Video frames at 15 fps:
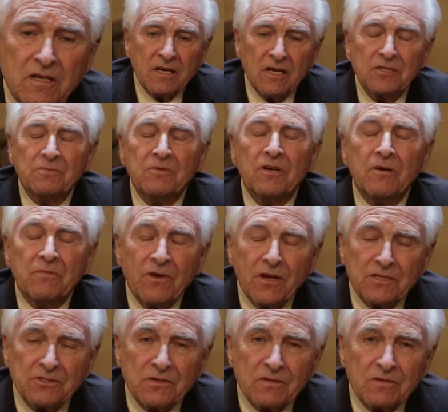It's been a
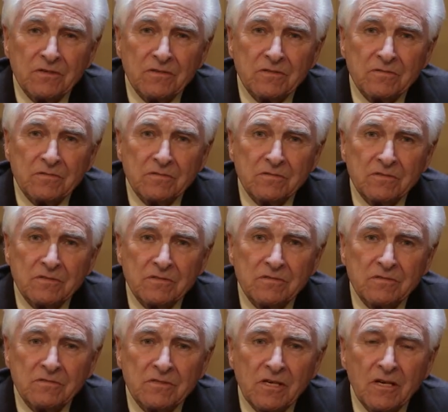pleasure,
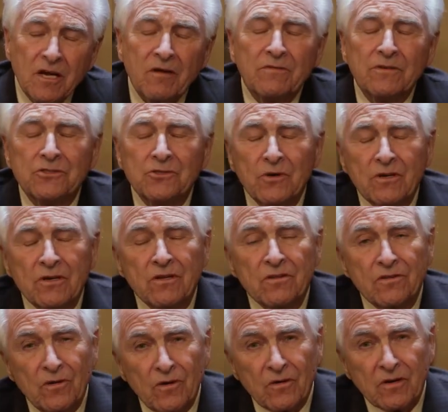and I've enjoyed
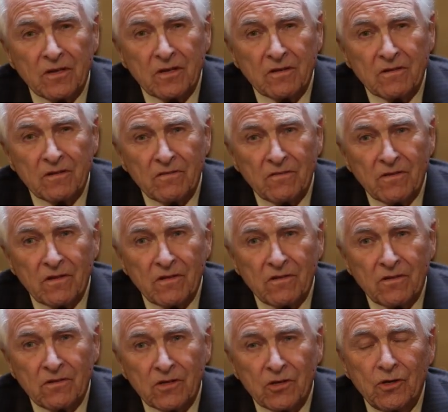it thoroughly.
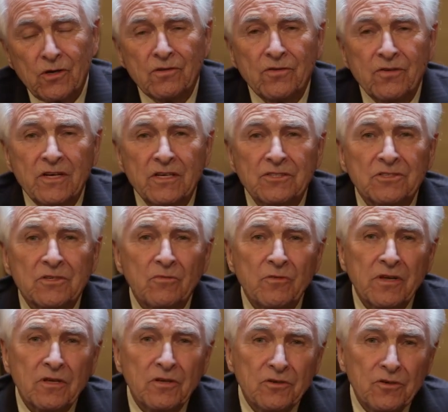The good things that
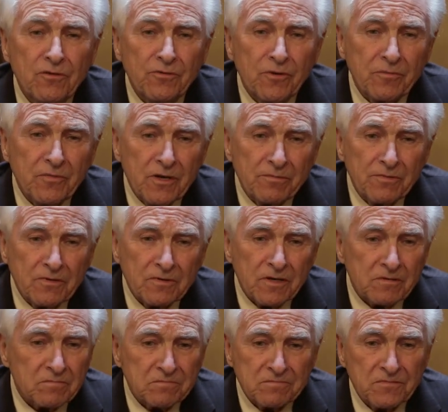we can do for people,
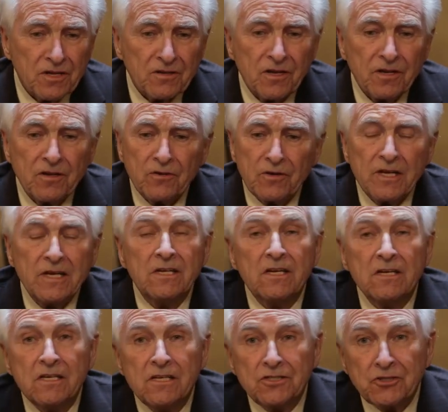like getting your
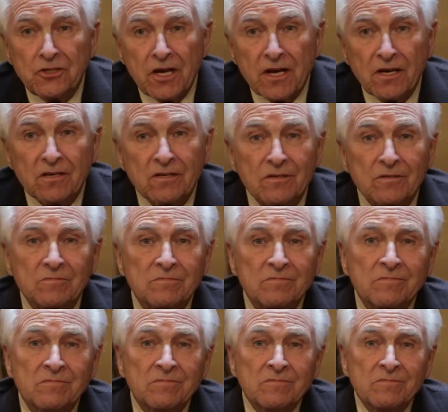EDD check or
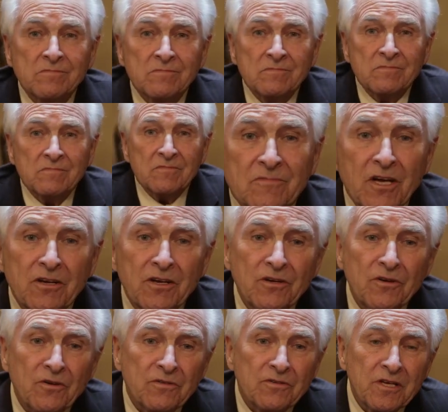
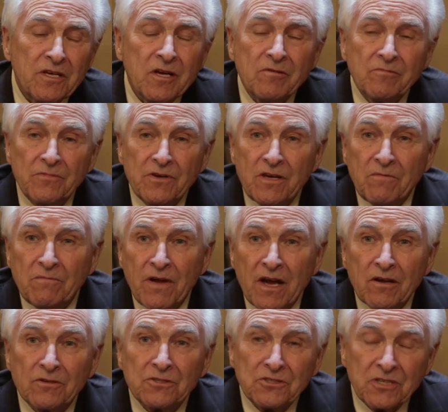getting your DMV
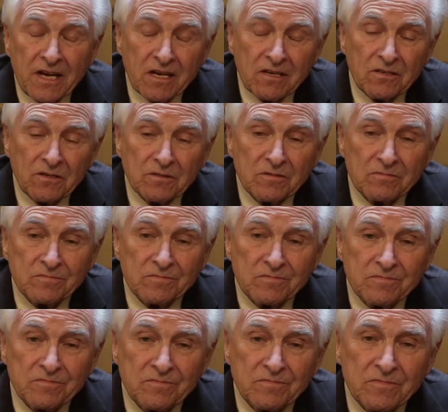matters handled,
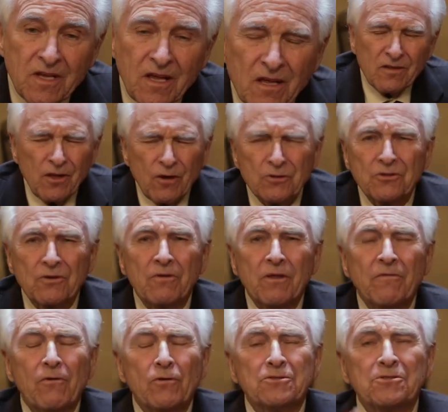those are
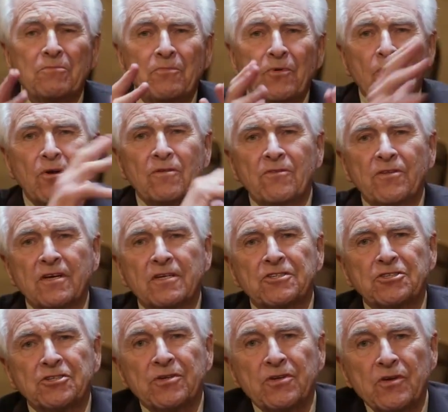the most important
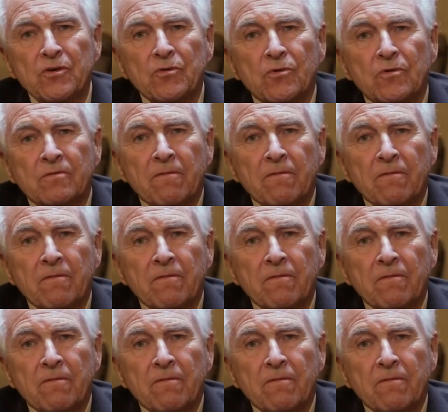things to you,